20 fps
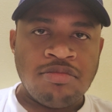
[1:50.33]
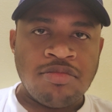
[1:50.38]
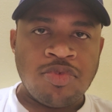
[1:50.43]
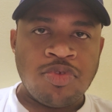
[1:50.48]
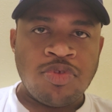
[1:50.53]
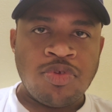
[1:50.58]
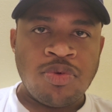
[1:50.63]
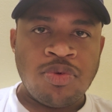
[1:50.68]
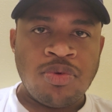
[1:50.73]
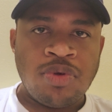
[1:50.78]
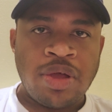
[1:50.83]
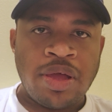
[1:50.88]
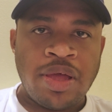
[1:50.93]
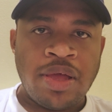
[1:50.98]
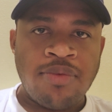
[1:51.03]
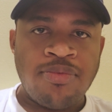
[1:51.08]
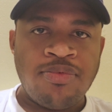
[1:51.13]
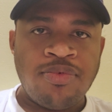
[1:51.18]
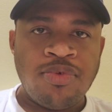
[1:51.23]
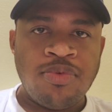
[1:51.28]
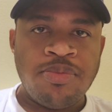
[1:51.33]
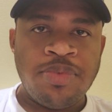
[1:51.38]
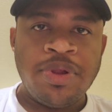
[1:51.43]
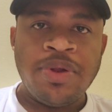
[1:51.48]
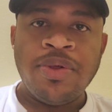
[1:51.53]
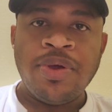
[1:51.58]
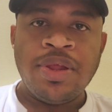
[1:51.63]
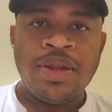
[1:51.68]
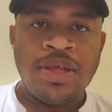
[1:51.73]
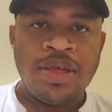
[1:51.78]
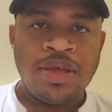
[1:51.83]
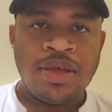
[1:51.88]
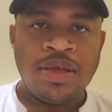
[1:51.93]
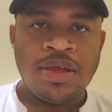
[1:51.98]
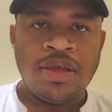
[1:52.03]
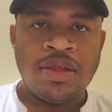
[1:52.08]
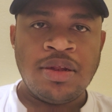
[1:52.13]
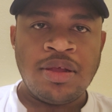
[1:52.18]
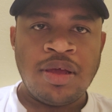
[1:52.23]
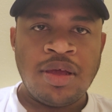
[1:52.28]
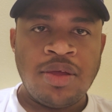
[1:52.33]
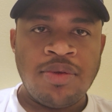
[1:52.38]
So I have to be ready, and I